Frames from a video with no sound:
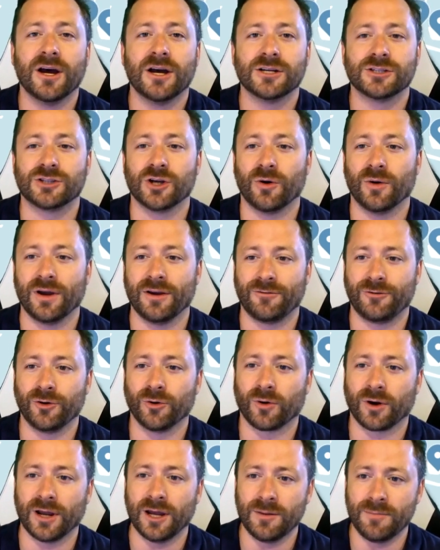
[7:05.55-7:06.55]
So if
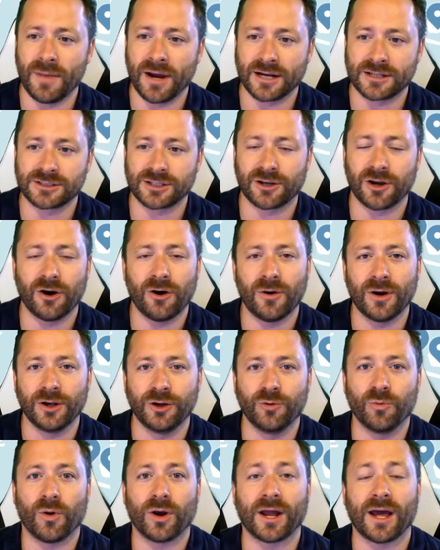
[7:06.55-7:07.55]
you're in Mexico and
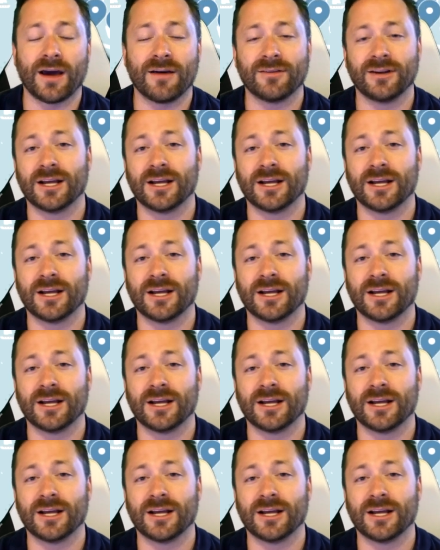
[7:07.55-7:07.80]
you want to have a